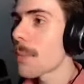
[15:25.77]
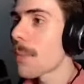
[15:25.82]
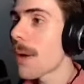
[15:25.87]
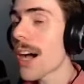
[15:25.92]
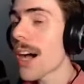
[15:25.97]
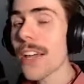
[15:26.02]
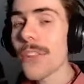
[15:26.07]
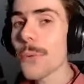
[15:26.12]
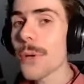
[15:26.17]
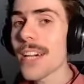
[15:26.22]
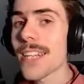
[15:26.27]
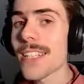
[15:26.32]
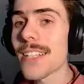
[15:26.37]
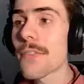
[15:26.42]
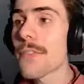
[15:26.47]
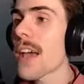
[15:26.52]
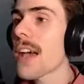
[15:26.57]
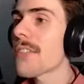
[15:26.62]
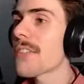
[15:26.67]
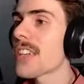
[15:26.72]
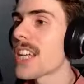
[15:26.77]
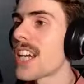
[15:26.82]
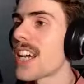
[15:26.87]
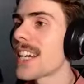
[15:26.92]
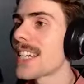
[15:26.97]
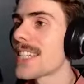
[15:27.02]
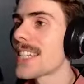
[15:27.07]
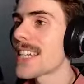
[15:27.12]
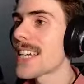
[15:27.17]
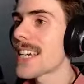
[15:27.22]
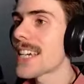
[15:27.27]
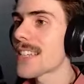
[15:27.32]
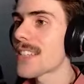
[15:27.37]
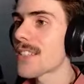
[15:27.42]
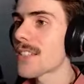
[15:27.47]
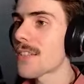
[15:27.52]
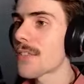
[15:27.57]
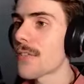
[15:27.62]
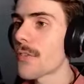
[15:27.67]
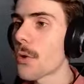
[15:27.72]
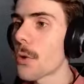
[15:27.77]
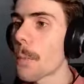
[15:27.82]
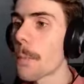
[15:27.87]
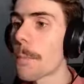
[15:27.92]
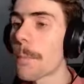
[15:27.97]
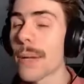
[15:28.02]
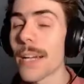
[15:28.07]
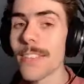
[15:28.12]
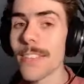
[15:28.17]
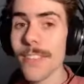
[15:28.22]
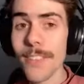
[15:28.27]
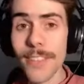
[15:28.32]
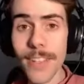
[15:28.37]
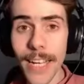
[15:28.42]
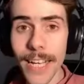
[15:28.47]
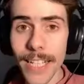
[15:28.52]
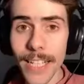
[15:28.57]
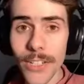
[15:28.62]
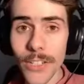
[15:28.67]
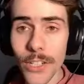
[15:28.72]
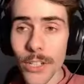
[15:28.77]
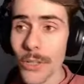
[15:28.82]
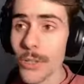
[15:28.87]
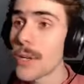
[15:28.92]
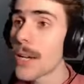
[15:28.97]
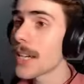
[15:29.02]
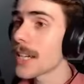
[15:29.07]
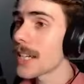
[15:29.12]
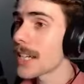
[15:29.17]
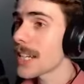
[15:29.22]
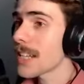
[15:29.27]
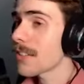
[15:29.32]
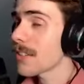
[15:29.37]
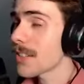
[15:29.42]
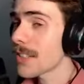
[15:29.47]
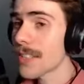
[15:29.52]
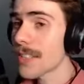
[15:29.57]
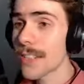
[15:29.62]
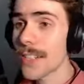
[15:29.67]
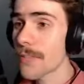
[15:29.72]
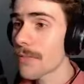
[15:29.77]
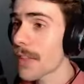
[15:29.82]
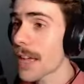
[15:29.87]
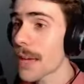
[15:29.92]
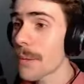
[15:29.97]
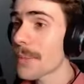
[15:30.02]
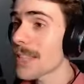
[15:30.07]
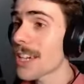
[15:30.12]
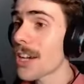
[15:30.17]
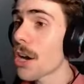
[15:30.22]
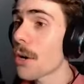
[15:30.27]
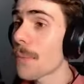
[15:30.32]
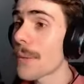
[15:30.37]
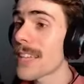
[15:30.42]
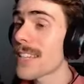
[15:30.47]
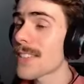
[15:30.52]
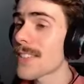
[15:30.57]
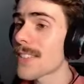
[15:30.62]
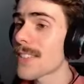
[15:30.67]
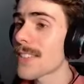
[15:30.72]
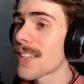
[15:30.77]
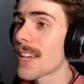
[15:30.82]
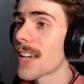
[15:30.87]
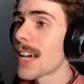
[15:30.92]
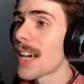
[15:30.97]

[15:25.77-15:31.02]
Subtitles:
But otherwise, if you have any ideas for builds that I can do, leave them in the comments.